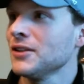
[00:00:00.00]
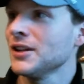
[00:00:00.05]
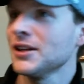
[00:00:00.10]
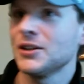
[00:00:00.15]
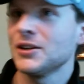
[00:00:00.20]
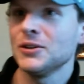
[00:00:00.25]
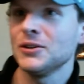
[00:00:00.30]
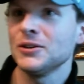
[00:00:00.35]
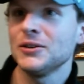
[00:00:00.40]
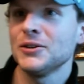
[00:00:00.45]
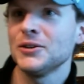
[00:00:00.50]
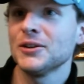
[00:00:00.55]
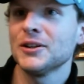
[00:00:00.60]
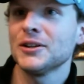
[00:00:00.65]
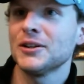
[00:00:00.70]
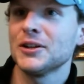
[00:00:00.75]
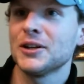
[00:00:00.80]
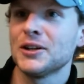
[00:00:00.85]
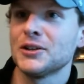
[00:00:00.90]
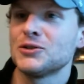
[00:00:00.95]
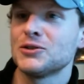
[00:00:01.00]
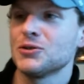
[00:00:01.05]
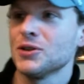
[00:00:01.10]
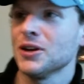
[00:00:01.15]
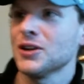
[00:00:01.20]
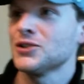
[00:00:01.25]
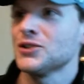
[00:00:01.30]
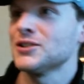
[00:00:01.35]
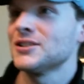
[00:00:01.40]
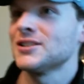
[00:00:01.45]
like you're at the
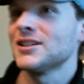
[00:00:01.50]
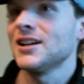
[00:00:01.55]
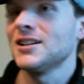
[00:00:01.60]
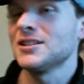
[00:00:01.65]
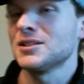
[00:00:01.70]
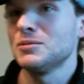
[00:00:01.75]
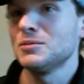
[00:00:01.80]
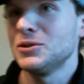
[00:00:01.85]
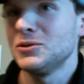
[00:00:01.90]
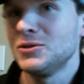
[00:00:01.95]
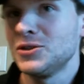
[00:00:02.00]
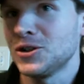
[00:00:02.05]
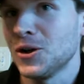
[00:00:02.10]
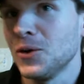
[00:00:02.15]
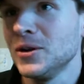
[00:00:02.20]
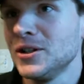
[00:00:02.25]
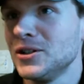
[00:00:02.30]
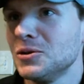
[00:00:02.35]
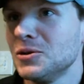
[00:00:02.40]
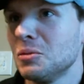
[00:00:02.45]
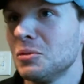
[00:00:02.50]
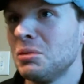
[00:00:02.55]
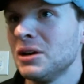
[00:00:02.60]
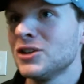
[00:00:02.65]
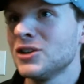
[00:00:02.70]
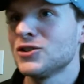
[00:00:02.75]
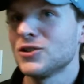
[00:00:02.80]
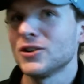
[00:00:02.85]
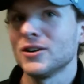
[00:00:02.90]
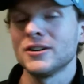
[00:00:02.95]
construction site and some dude's showing you a
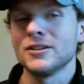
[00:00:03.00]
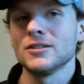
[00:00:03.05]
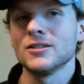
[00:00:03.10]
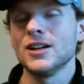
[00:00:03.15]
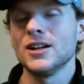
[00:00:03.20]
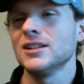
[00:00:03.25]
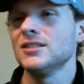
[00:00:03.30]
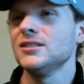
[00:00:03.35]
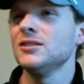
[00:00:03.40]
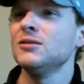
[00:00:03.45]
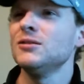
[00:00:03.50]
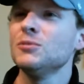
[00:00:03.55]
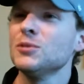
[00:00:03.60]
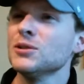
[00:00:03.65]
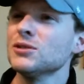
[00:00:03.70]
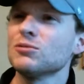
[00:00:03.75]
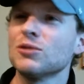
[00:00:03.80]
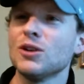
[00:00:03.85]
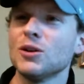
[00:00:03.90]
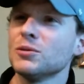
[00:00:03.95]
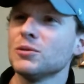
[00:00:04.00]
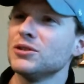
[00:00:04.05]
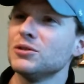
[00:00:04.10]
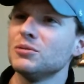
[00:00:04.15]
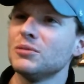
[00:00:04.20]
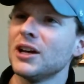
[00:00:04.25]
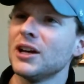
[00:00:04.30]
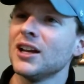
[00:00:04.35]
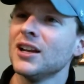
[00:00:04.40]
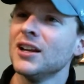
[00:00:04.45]
picture and you're like, dude, what's wrong with you,
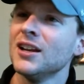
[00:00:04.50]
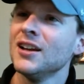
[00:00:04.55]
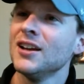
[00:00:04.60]
man?